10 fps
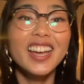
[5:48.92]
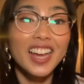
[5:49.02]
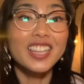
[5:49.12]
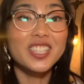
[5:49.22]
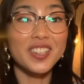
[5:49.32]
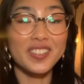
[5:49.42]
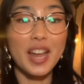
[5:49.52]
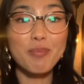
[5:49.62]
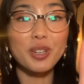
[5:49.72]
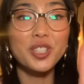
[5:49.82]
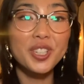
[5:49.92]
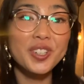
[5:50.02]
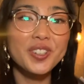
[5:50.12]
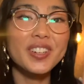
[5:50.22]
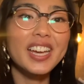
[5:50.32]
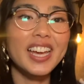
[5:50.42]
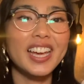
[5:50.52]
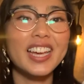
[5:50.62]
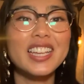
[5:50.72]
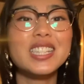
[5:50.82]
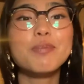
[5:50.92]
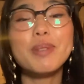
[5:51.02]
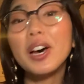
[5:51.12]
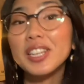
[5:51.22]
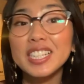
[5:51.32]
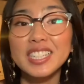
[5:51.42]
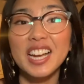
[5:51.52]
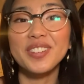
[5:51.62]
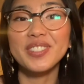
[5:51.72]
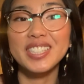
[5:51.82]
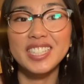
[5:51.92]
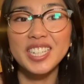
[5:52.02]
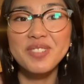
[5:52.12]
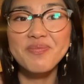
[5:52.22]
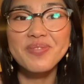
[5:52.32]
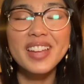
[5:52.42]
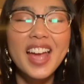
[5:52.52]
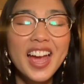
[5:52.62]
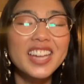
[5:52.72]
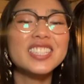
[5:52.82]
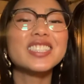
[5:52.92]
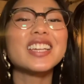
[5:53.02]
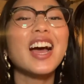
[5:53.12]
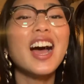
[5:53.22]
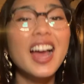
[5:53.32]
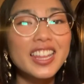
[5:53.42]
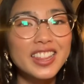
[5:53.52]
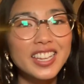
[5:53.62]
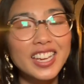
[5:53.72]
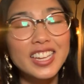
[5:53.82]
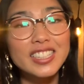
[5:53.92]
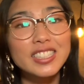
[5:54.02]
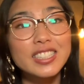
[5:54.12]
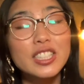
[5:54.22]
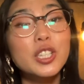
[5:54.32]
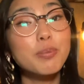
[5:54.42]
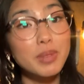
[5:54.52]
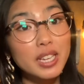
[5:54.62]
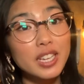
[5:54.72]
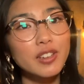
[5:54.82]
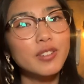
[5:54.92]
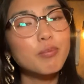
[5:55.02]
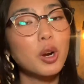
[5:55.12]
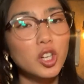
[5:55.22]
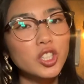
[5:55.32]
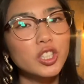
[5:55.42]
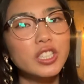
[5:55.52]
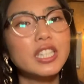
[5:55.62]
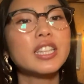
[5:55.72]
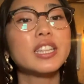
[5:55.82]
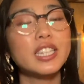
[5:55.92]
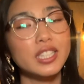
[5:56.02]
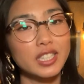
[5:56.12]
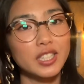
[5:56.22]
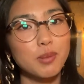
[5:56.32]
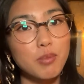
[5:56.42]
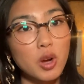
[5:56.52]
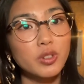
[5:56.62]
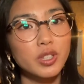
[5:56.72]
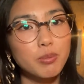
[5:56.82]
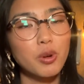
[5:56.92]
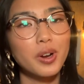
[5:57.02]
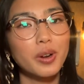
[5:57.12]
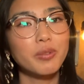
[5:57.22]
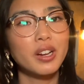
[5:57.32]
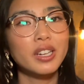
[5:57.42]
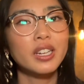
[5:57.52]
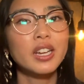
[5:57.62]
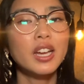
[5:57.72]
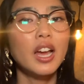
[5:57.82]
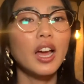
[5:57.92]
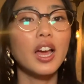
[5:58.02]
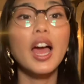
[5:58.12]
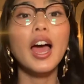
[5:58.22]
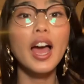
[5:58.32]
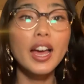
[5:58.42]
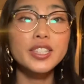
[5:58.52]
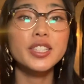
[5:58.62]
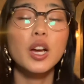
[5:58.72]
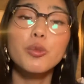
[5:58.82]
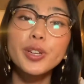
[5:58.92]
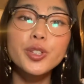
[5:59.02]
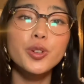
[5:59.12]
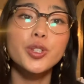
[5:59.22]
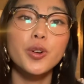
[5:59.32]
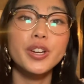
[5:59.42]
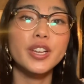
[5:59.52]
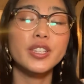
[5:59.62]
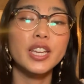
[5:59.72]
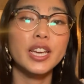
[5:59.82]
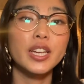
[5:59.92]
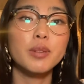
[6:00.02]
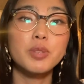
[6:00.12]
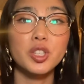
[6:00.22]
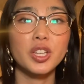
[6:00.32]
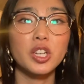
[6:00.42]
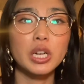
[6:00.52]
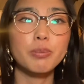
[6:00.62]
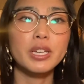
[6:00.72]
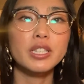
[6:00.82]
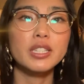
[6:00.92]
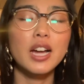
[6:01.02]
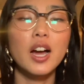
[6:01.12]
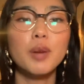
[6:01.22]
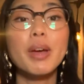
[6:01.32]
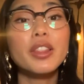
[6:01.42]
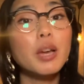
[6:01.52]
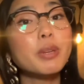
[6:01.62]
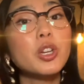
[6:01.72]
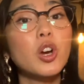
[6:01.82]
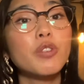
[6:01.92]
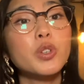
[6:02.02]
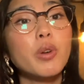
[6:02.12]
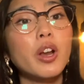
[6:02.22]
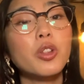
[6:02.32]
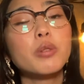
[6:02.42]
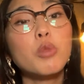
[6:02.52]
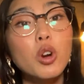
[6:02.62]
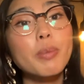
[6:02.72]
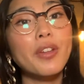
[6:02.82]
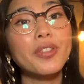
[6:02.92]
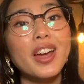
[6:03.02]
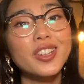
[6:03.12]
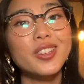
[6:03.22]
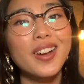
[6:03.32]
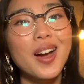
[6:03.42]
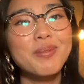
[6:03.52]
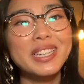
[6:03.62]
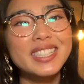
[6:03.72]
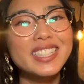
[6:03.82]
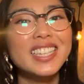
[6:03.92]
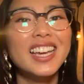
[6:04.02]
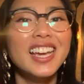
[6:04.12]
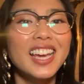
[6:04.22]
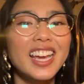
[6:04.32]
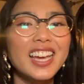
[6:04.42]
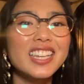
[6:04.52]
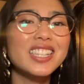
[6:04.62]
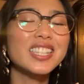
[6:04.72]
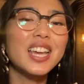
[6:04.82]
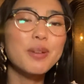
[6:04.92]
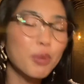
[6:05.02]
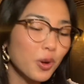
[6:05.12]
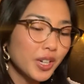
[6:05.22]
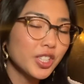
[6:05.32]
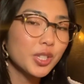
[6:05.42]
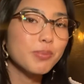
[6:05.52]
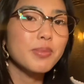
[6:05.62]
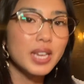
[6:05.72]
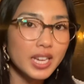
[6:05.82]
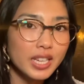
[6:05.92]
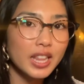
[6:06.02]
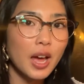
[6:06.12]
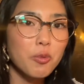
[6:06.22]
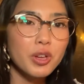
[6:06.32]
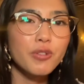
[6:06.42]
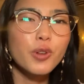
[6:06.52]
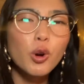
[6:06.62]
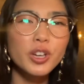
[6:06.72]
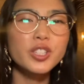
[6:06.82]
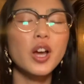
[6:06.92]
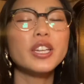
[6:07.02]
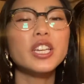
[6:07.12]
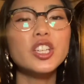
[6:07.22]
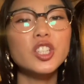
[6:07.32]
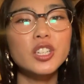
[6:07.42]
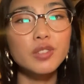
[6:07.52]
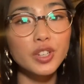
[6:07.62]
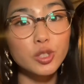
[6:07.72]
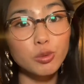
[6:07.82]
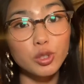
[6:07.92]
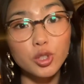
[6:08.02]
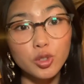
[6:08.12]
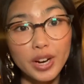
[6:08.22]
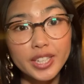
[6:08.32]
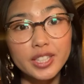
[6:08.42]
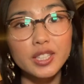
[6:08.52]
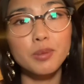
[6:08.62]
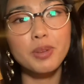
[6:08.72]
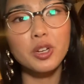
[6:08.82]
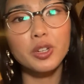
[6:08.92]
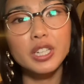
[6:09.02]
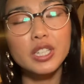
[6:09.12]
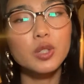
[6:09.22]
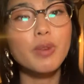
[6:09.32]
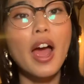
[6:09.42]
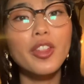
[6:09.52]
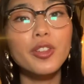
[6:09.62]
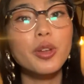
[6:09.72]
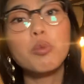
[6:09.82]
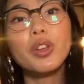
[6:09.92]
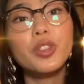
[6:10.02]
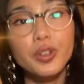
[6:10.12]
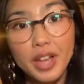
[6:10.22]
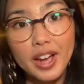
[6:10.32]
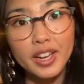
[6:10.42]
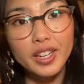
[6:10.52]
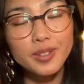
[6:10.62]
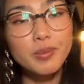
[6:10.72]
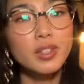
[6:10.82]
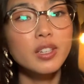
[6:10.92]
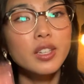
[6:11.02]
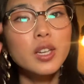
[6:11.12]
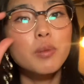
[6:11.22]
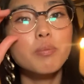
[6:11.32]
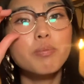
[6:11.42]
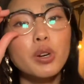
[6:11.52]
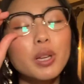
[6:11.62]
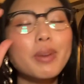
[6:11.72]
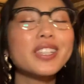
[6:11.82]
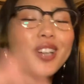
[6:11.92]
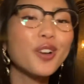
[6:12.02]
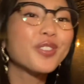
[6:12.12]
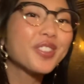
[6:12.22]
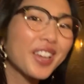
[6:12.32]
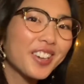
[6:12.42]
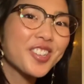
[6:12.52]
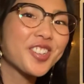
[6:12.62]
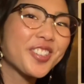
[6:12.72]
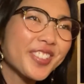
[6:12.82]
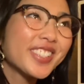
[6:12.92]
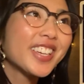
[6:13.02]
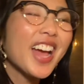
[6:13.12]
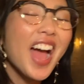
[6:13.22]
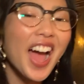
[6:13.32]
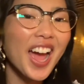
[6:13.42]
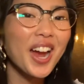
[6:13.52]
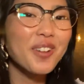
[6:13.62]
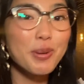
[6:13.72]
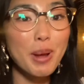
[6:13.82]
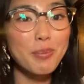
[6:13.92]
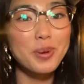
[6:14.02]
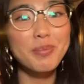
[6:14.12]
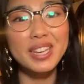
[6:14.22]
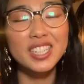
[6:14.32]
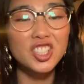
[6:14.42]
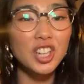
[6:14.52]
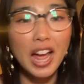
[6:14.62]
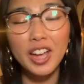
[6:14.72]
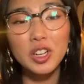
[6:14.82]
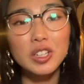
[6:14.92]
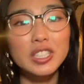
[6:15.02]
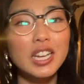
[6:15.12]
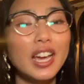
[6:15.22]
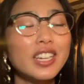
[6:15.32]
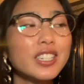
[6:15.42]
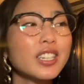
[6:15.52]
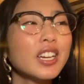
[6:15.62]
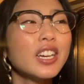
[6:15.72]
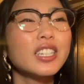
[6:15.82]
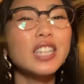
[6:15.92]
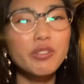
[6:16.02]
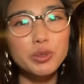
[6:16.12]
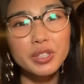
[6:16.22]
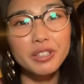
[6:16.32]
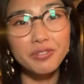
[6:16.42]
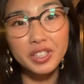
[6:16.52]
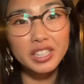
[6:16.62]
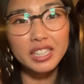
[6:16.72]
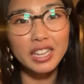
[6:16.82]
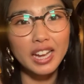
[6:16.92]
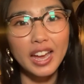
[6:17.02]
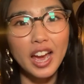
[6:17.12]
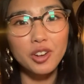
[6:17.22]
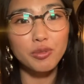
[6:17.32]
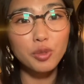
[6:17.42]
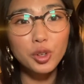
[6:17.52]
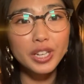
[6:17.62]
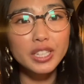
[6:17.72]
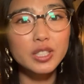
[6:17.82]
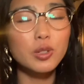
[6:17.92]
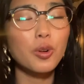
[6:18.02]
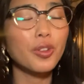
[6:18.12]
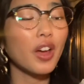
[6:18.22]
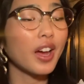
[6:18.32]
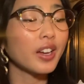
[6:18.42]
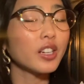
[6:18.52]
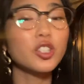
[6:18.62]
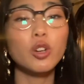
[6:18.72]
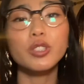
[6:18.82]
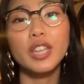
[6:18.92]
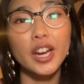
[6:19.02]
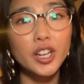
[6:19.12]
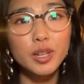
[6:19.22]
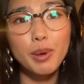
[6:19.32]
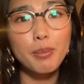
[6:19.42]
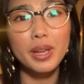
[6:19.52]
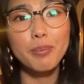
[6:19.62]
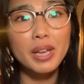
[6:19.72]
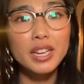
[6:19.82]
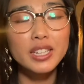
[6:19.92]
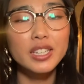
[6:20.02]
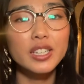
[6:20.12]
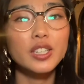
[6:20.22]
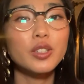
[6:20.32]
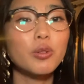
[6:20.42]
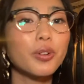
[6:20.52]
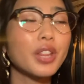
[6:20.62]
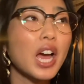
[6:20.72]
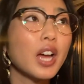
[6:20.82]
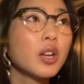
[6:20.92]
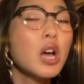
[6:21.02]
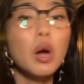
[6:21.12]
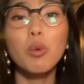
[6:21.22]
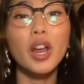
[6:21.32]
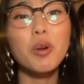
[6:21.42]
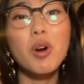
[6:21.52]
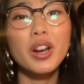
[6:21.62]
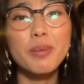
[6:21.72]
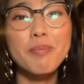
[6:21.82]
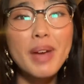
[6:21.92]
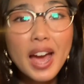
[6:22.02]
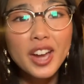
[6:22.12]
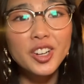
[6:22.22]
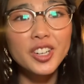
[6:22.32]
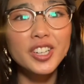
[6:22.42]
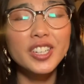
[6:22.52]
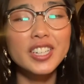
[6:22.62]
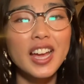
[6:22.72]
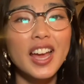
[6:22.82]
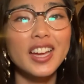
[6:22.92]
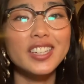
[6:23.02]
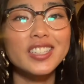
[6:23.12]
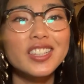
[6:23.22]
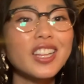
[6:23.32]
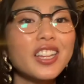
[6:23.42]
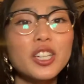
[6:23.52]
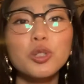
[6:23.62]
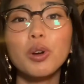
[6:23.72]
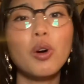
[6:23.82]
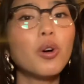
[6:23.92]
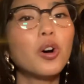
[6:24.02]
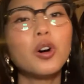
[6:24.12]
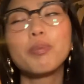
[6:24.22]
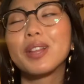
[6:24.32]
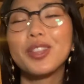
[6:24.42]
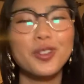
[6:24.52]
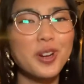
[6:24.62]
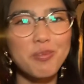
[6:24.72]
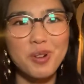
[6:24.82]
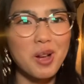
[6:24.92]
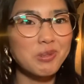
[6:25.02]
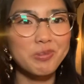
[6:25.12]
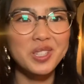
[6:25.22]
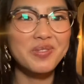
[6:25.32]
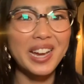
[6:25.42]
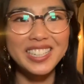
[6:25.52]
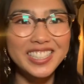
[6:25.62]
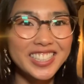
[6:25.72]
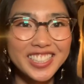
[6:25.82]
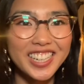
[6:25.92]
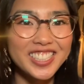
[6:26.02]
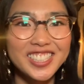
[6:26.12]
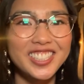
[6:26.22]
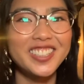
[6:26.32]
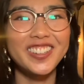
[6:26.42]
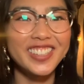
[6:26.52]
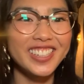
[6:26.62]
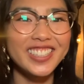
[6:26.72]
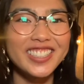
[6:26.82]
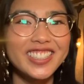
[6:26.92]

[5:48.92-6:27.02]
So number 2 is building self-esteem. And I think, to me, personally, this is the most important one. As a resource-oriented music therapist, and let me know if you want to learn more about in the comments, it's important to me that we focus on each individual's strengths and abilities rather than what they're lacking. Putting myself in their shoes, I remember being a child and never really feeling like I had a voice or that adults cared about my opinion or that what I wanted mattered, and that led to a whole plethora of problems in my teenage and adult years.